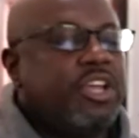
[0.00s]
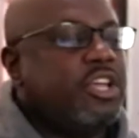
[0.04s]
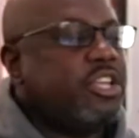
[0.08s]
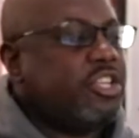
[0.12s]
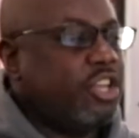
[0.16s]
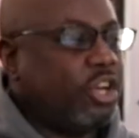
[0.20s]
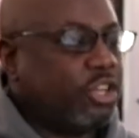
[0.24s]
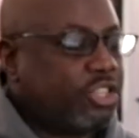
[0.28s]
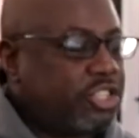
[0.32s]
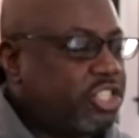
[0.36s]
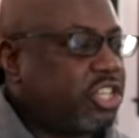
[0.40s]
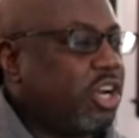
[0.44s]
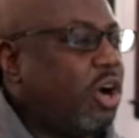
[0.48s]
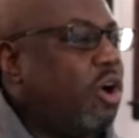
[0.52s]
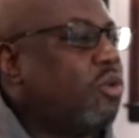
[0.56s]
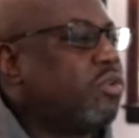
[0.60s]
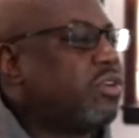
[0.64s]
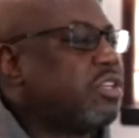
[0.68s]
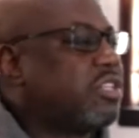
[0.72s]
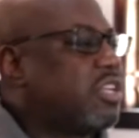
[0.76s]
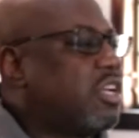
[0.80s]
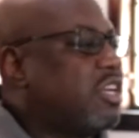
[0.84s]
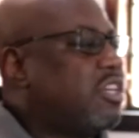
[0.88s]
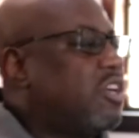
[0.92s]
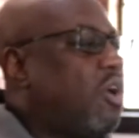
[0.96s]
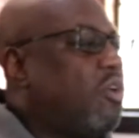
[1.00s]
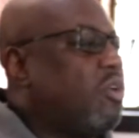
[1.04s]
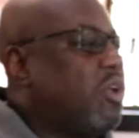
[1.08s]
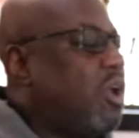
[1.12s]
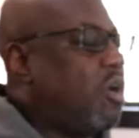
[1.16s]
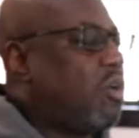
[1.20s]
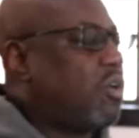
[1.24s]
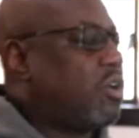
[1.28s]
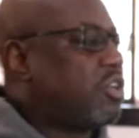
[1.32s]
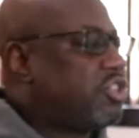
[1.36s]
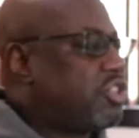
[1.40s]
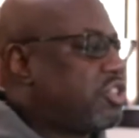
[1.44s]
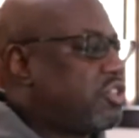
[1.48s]
Your shoulders are no
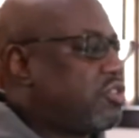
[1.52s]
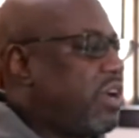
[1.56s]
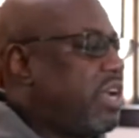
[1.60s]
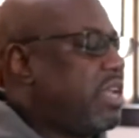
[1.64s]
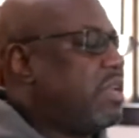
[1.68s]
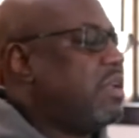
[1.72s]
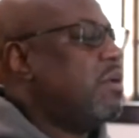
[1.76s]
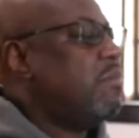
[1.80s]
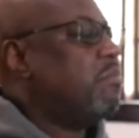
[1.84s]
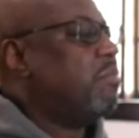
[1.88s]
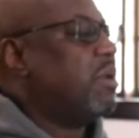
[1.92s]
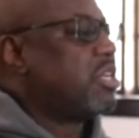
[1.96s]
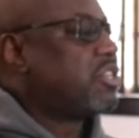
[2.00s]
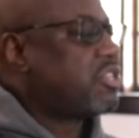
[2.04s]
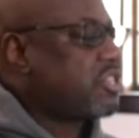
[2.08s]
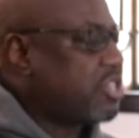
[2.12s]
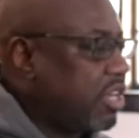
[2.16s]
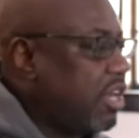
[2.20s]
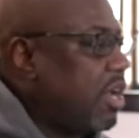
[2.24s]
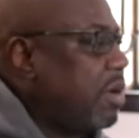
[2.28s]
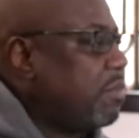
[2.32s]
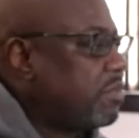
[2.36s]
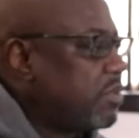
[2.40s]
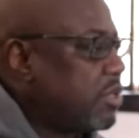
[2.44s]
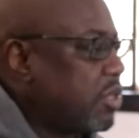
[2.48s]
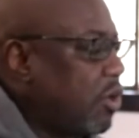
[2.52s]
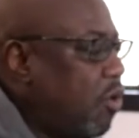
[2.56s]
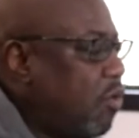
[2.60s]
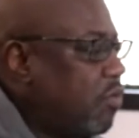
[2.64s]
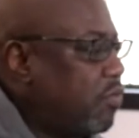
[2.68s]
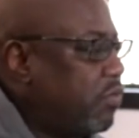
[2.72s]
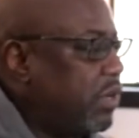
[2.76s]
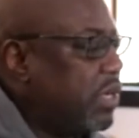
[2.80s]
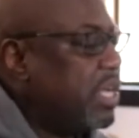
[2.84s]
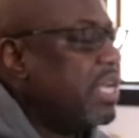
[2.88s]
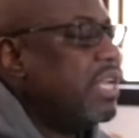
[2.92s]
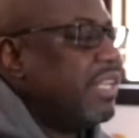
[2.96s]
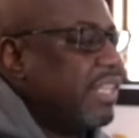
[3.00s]
longer straight, but slumped over.